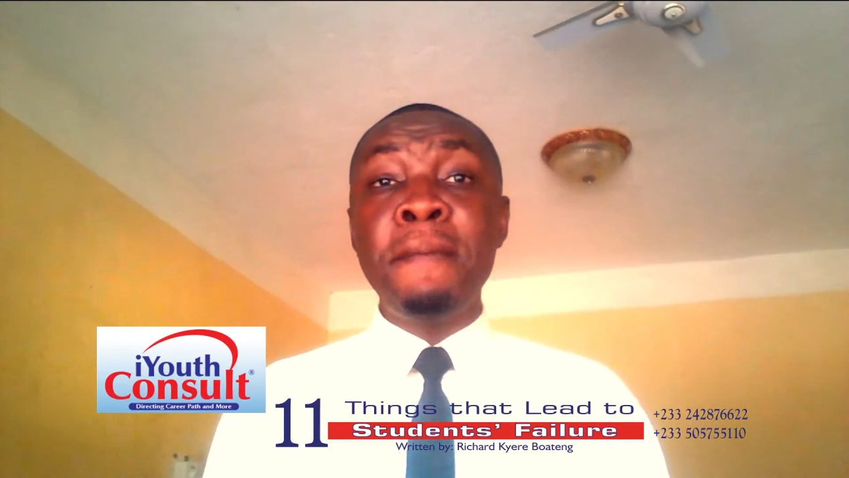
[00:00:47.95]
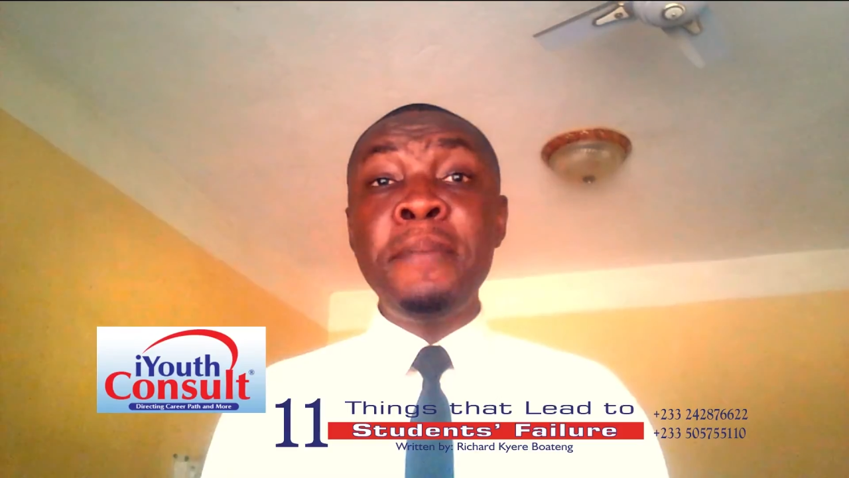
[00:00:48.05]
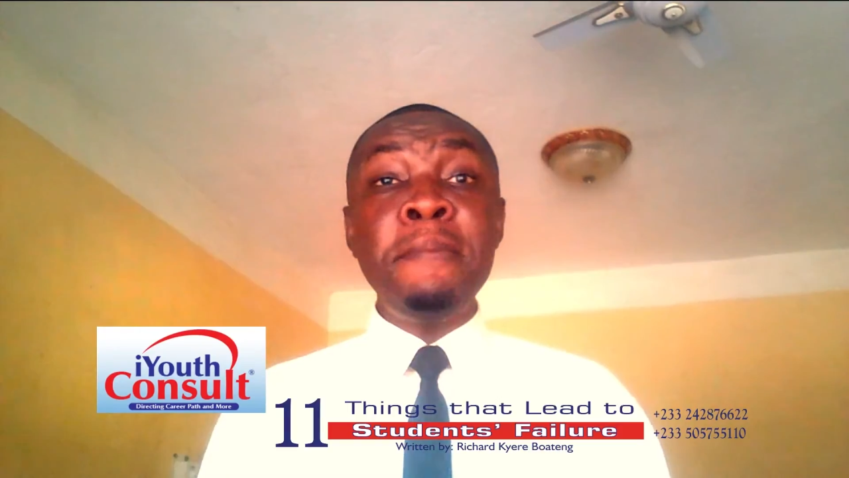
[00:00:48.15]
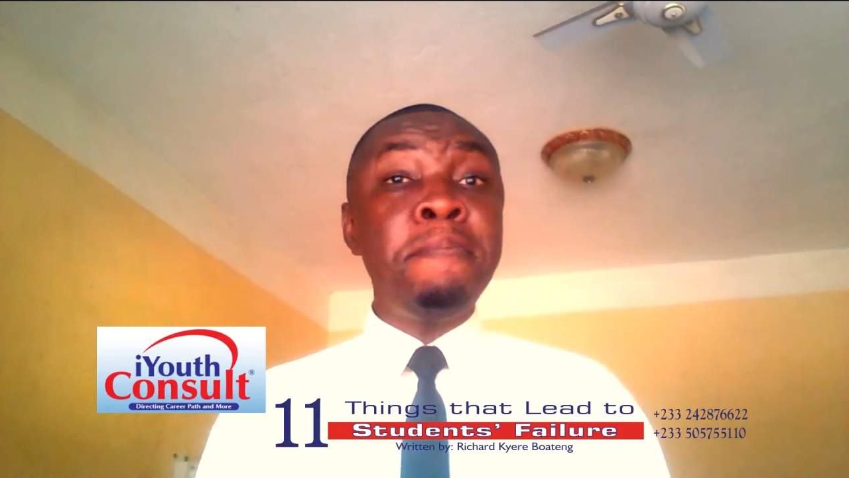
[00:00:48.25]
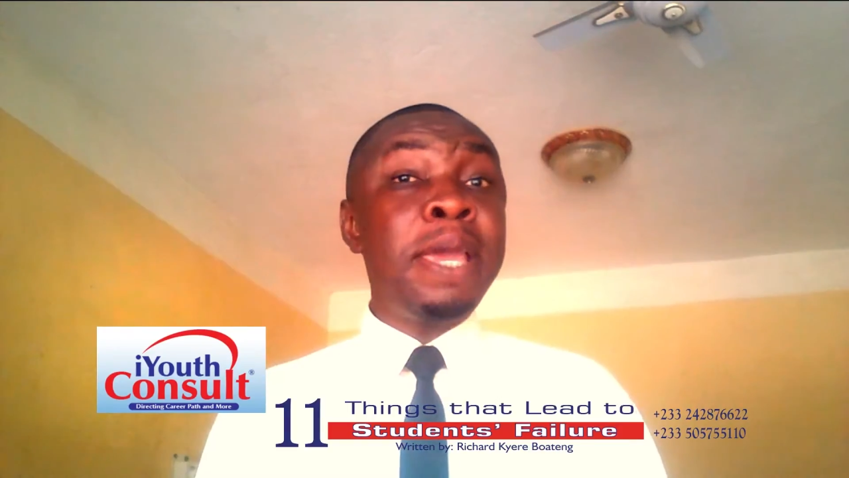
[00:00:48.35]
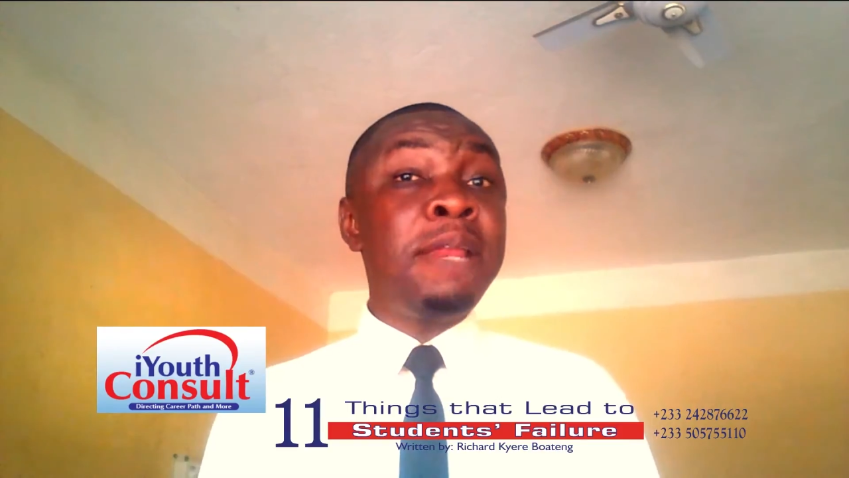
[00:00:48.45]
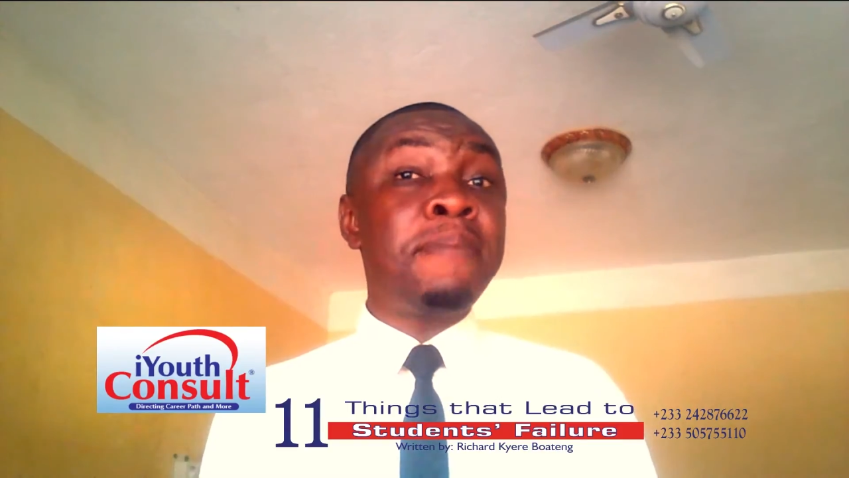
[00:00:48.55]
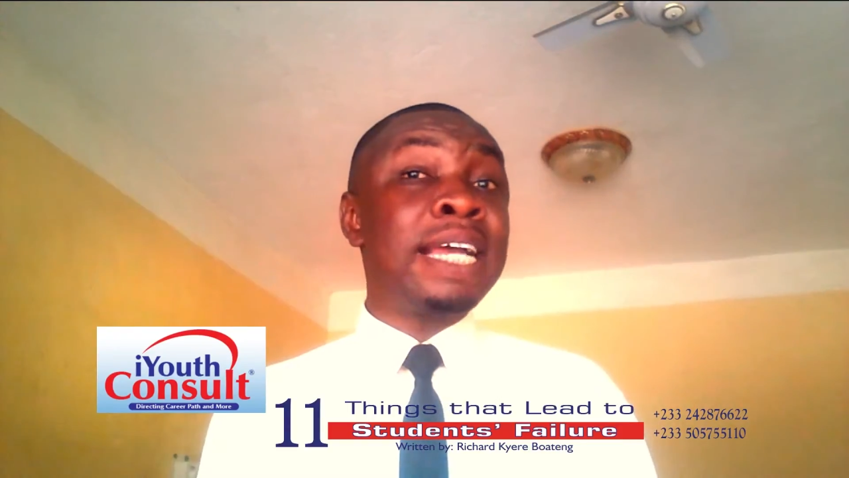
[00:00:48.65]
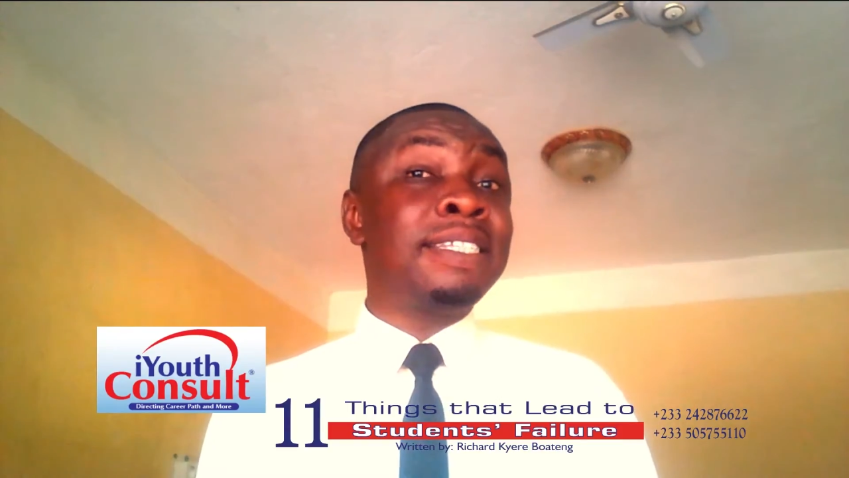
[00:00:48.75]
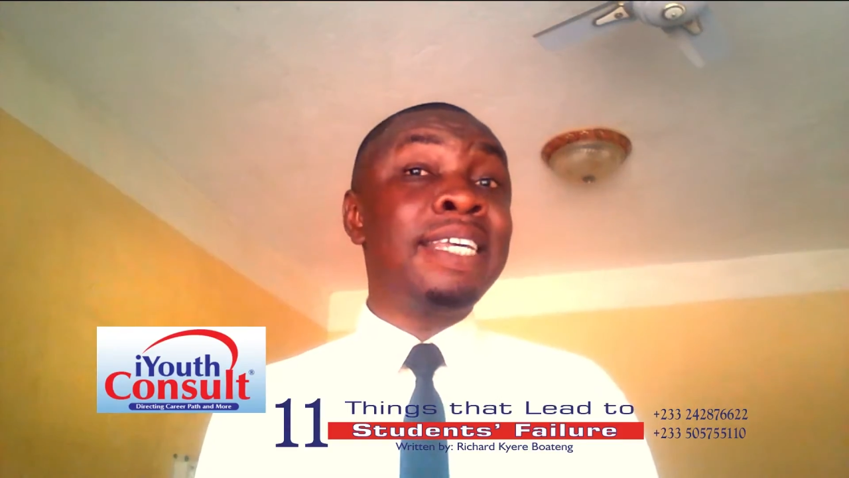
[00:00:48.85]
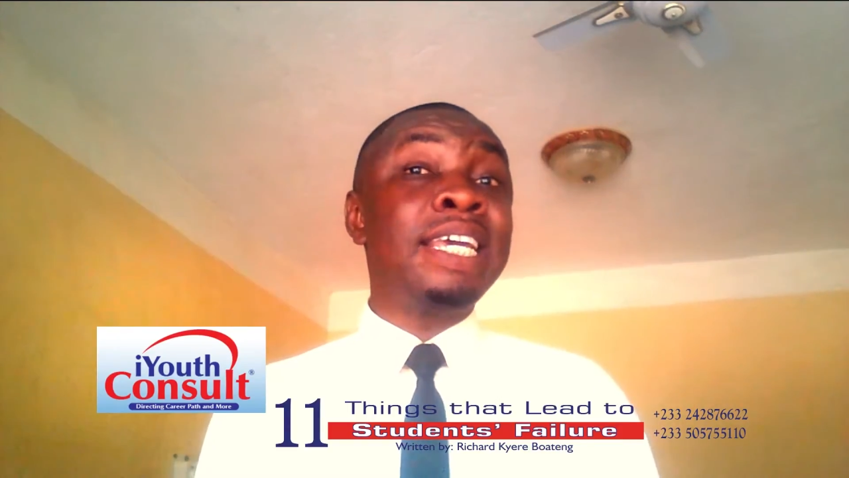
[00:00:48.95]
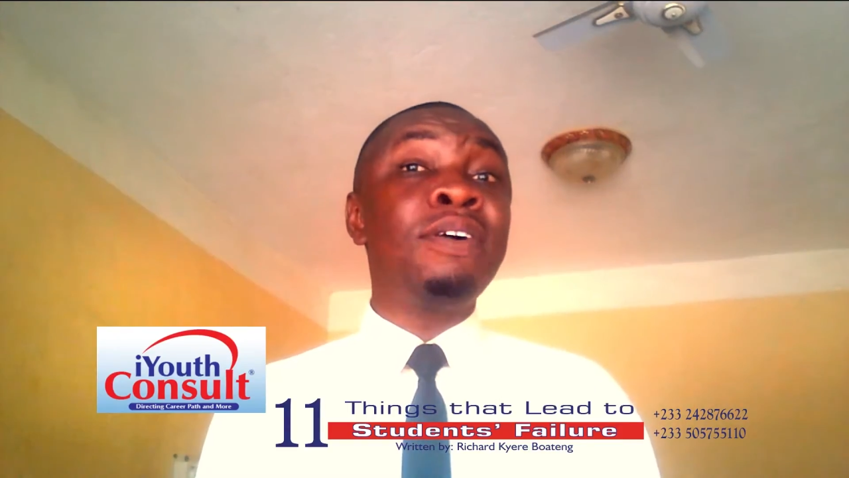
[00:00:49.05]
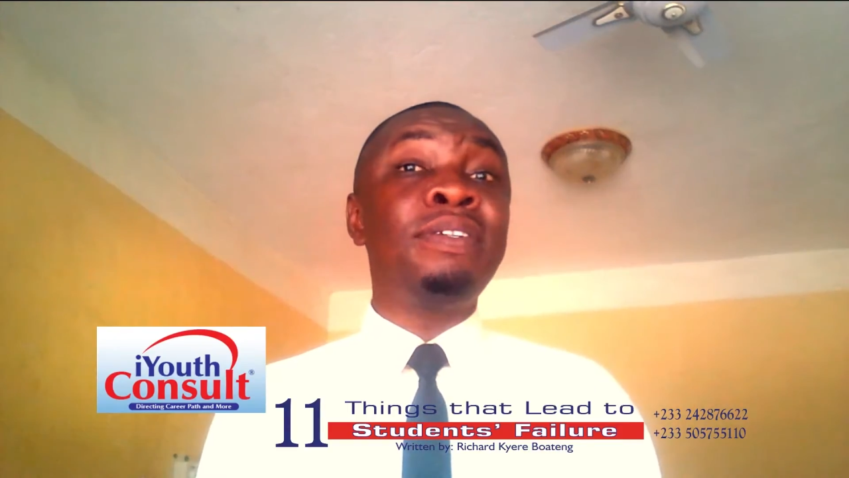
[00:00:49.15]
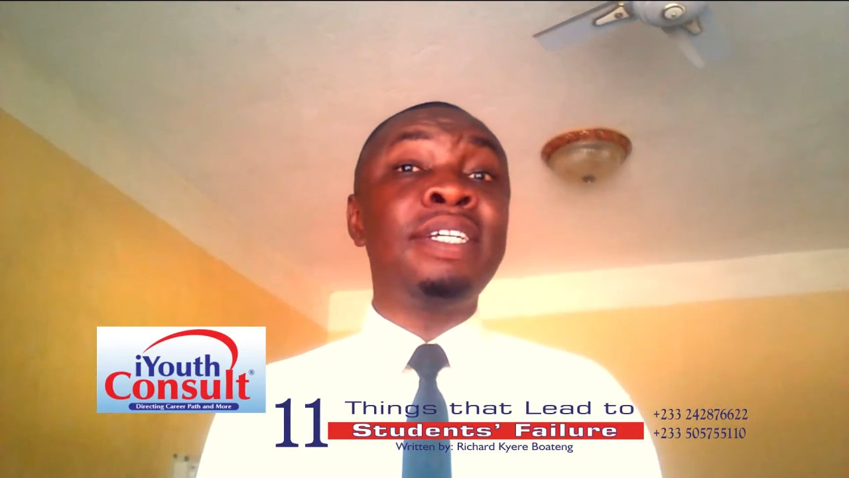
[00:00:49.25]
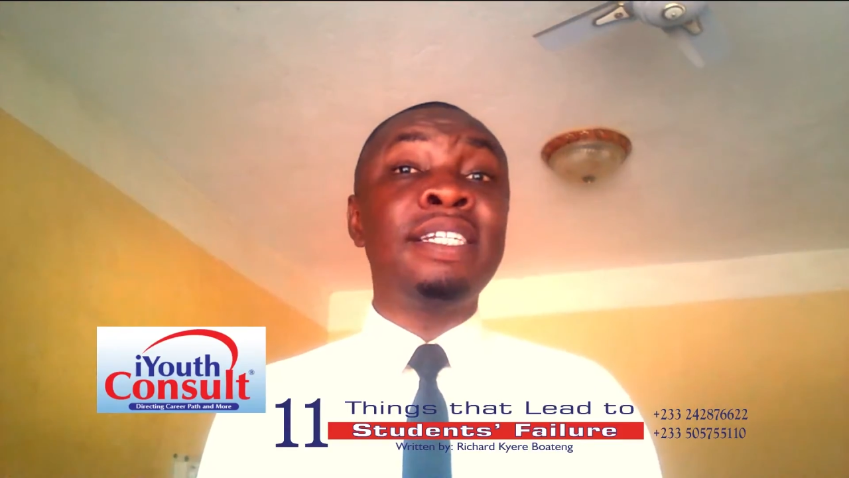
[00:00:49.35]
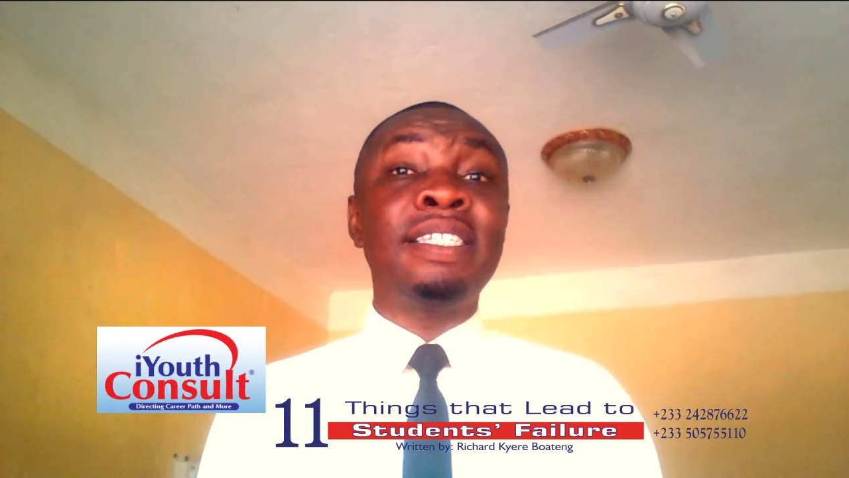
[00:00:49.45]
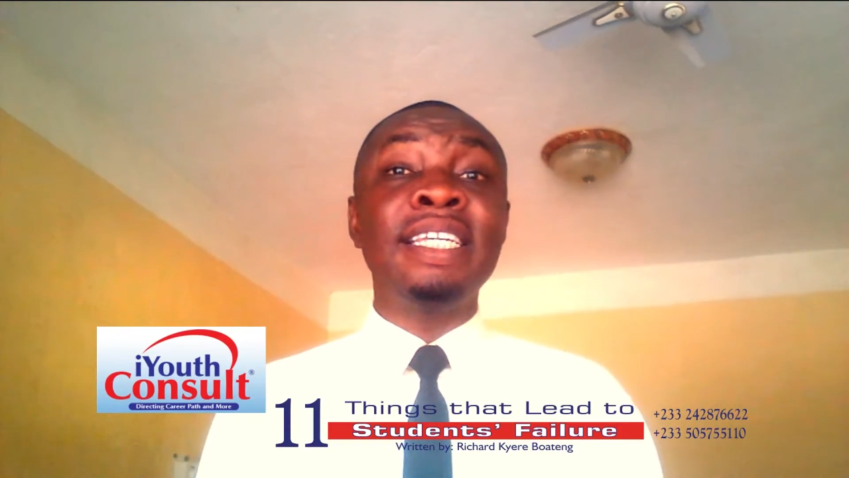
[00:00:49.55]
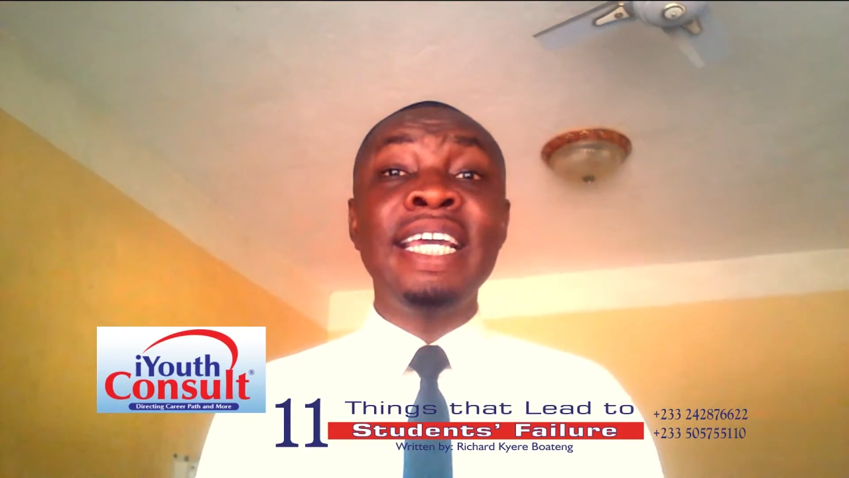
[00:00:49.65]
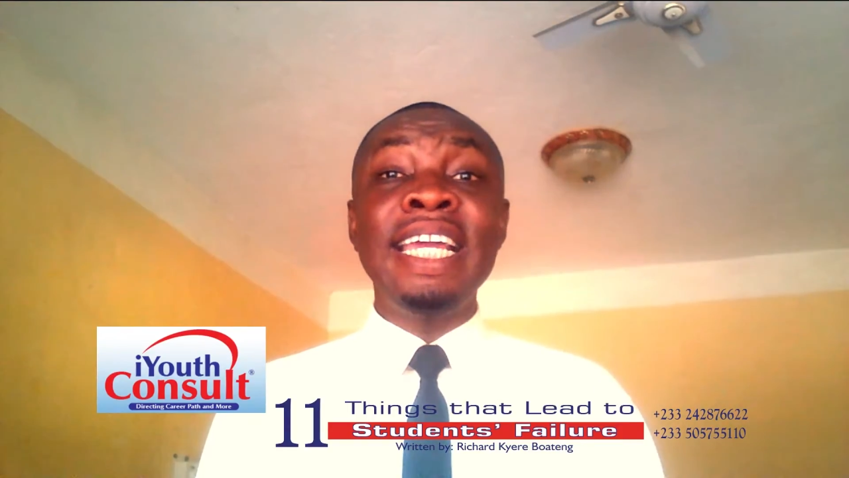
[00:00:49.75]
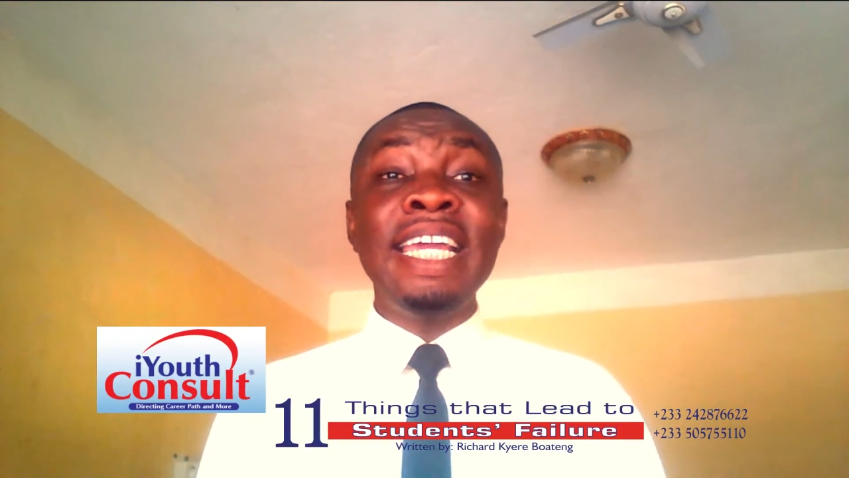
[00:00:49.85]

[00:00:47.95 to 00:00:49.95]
being made by stakeholders